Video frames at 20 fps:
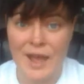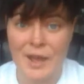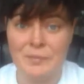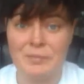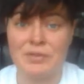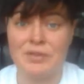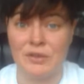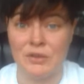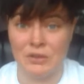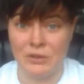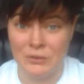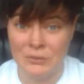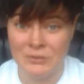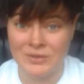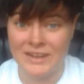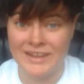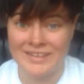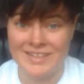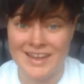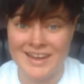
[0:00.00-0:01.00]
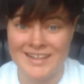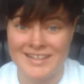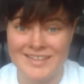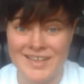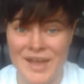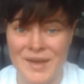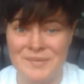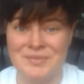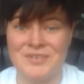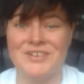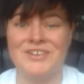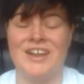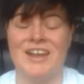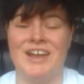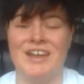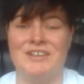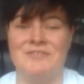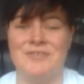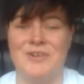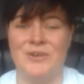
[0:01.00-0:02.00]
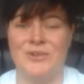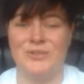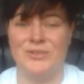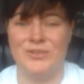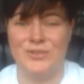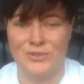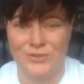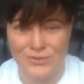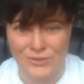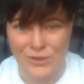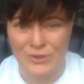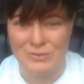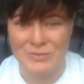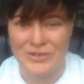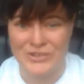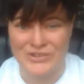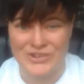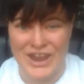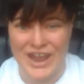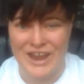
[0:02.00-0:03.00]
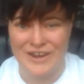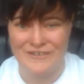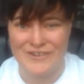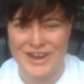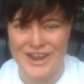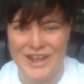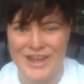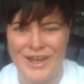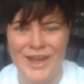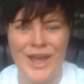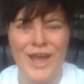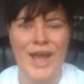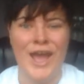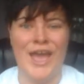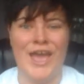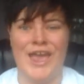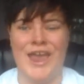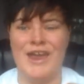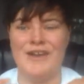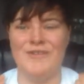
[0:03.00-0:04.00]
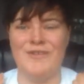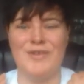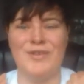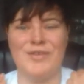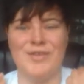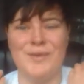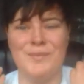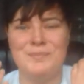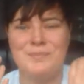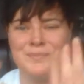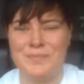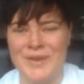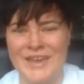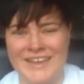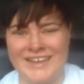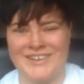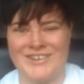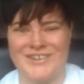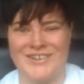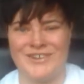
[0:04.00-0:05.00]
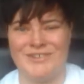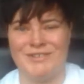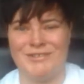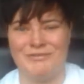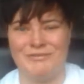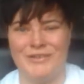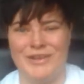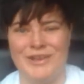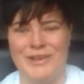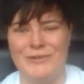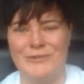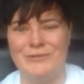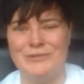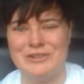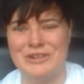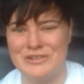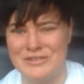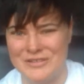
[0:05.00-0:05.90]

absolutely that has happened. I have gotten so much hairier. Here are some pictures for you to